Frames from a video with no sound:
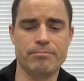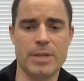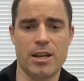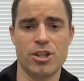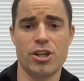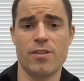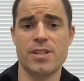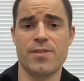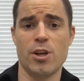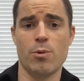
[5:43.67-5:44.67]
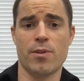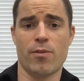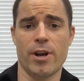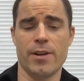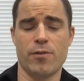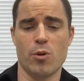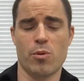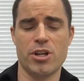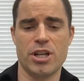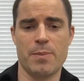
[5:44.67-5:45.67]
share this video with a friend if you
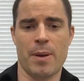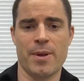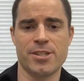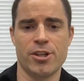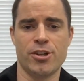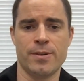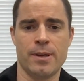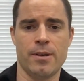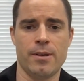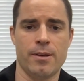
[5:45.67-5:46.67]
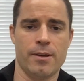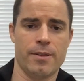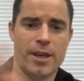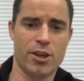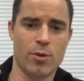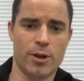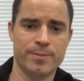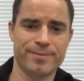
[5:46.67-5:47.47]
appreciate my message. Thank you all.